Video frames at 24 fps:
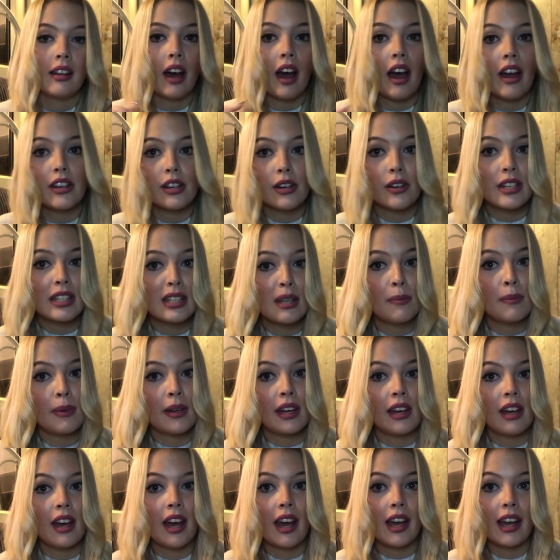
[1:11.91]
I know it's a
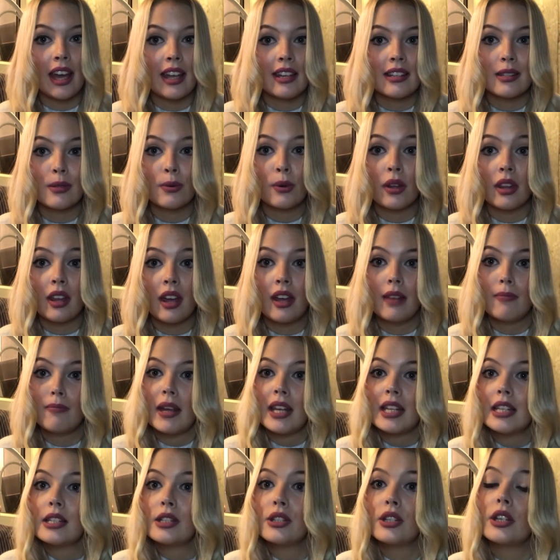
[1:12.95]
bit against what they're
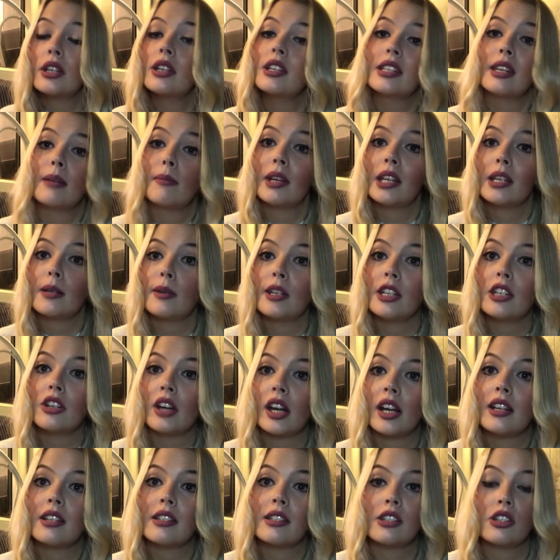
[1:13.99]
meant to do because they're meant to be
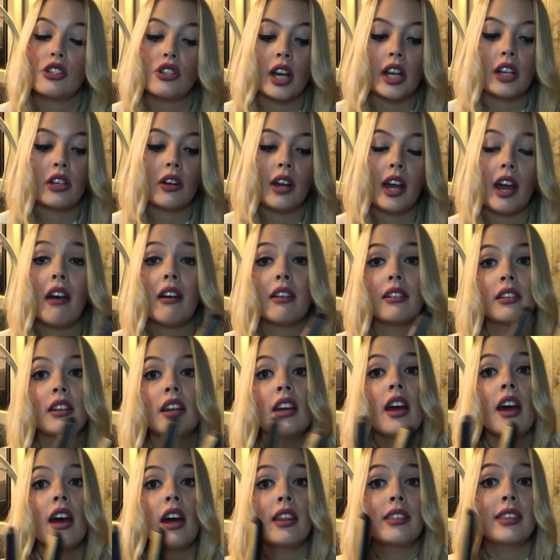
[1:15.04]
straighteners and straighten your hair, and
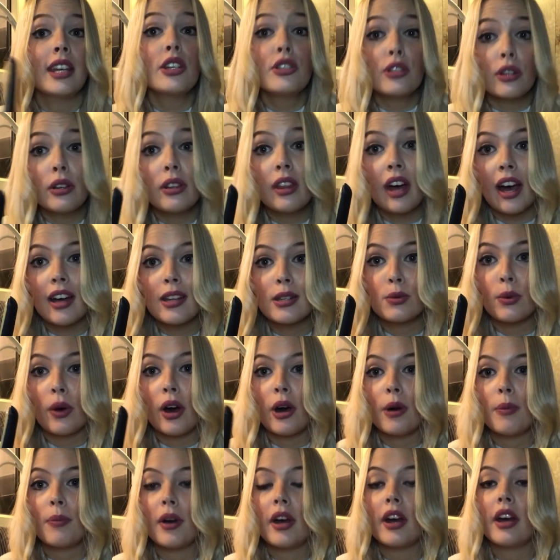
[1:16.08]
they do that as
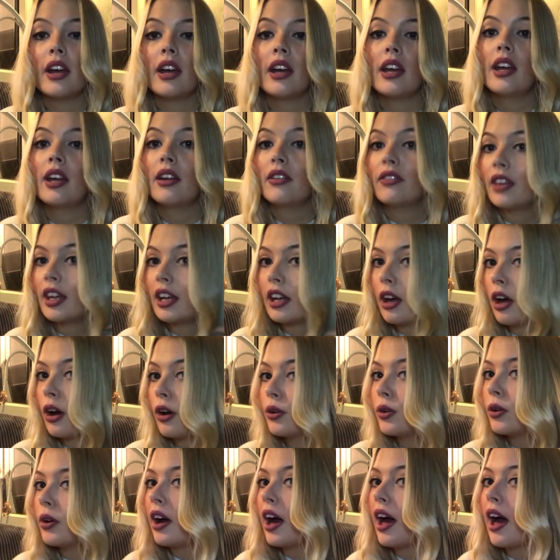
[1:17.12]
well, but if they
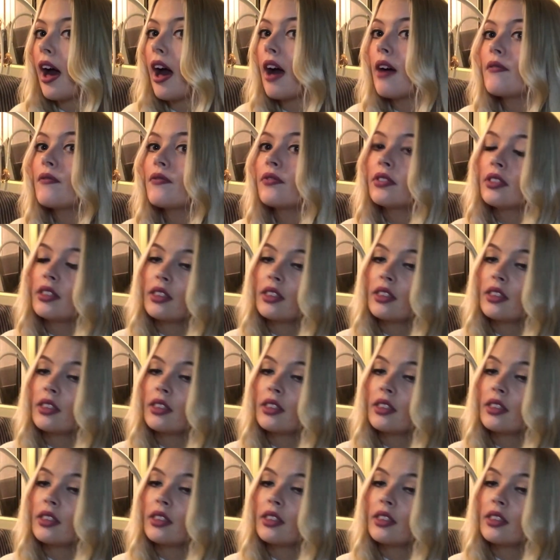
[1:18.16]
curl your hair,